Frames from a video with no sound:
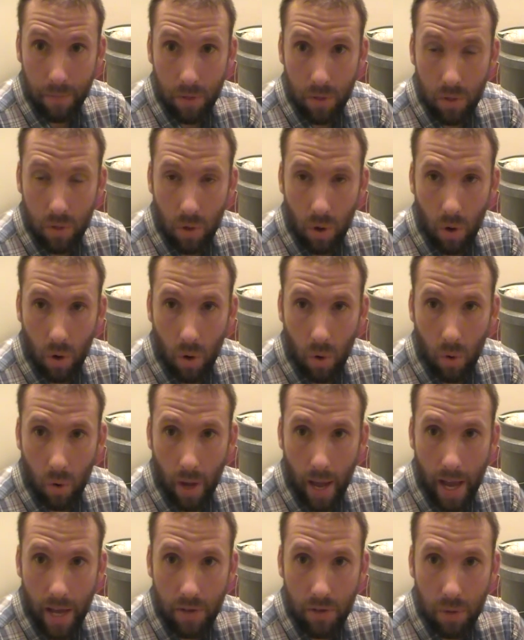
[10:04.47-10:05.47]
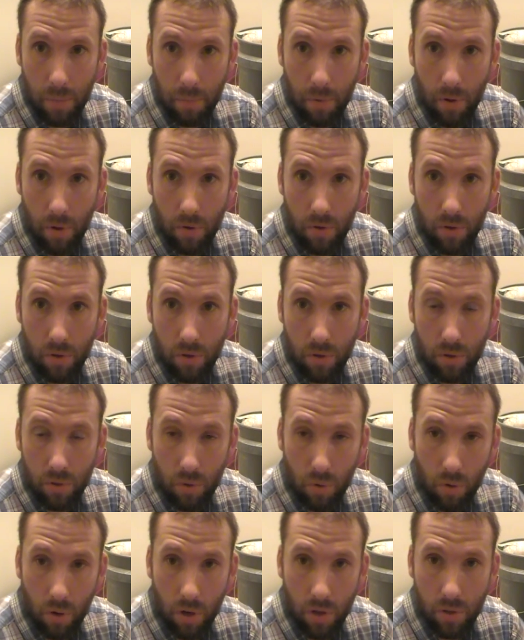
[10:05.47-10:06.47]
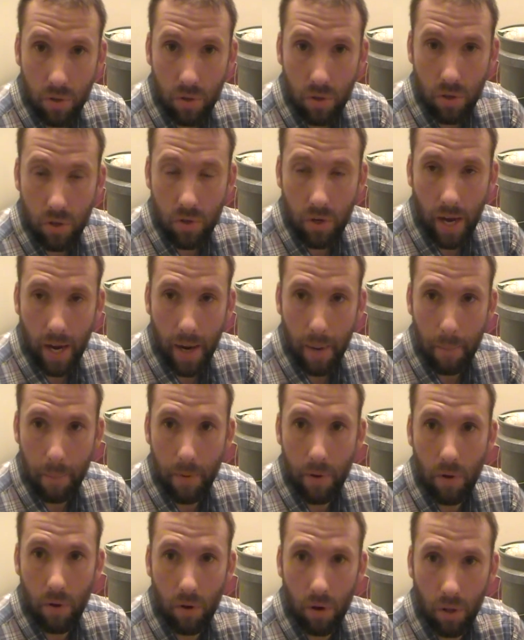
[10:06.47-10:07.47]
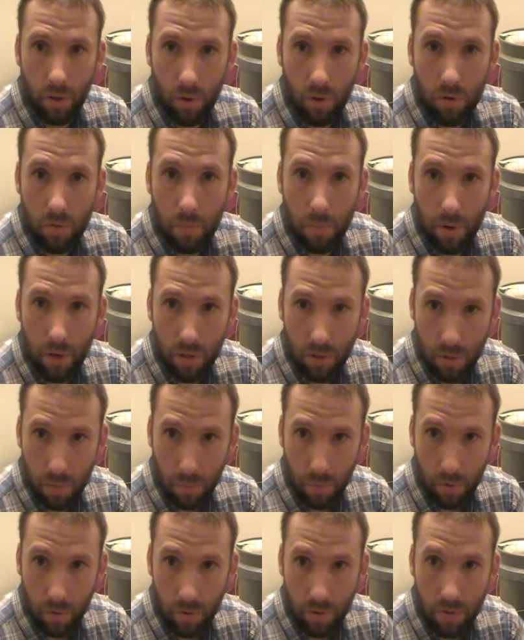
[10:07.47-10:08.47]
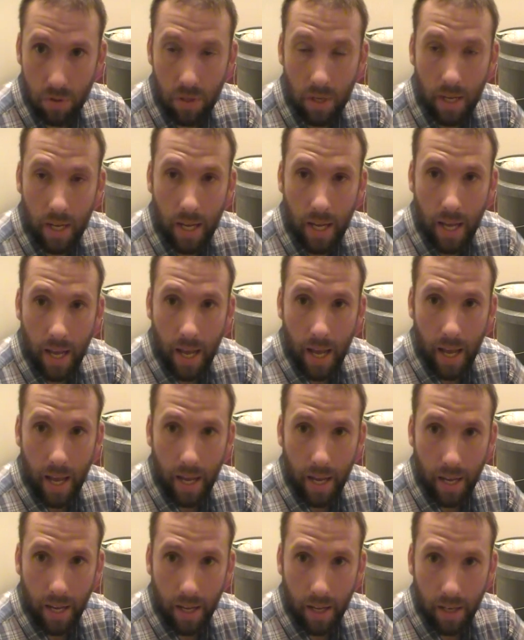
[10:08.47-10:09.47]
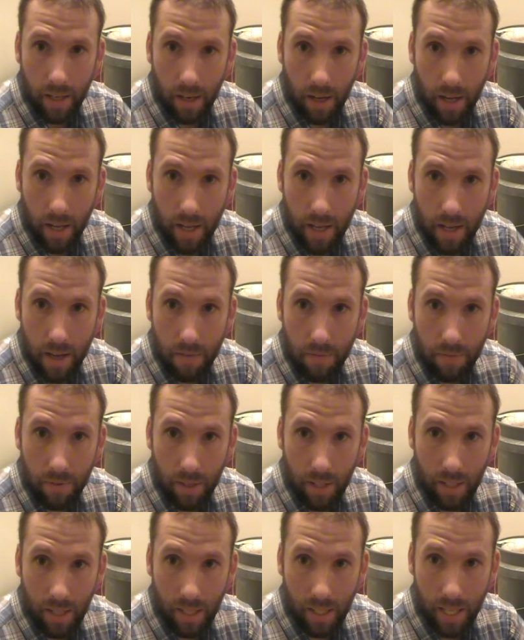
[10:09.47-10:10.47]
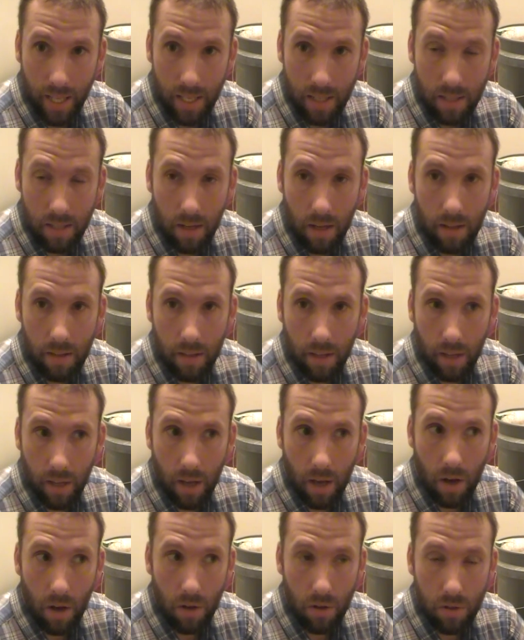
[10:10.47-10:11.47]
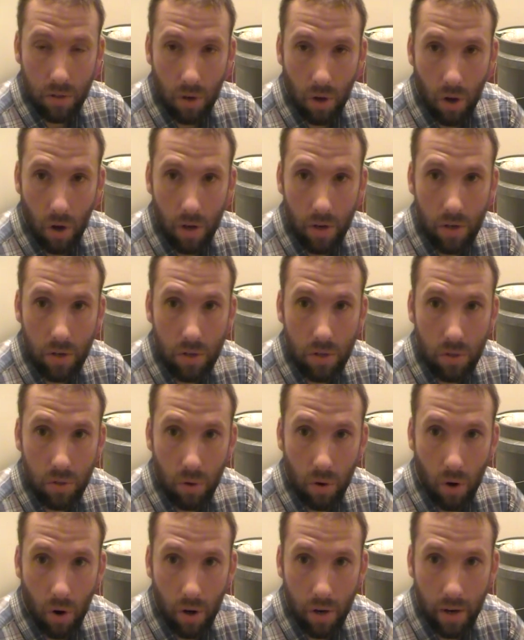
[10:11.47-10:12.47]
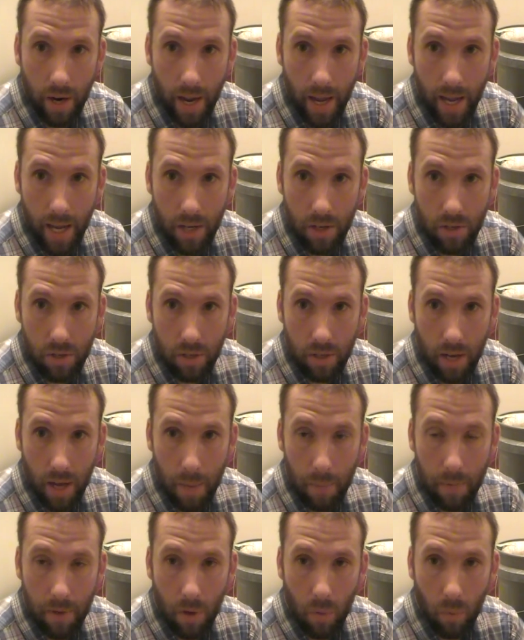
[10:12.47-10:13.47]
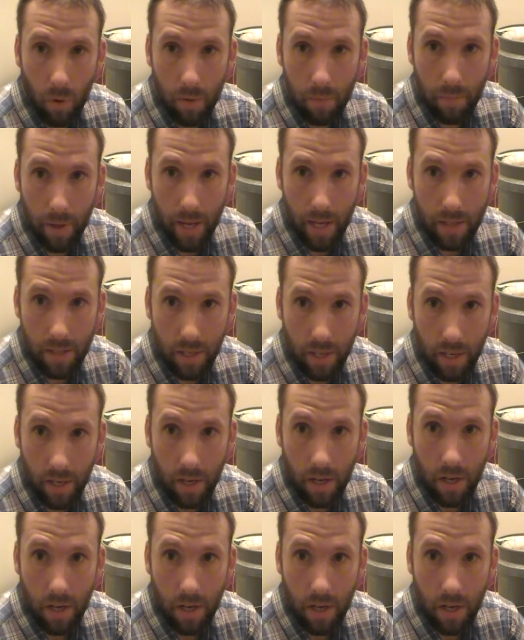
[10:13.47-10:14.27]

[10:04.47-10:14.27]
So as you build your storage, you should try to build on those principles. And if at least nothing else, all your eggs should not be in one basket.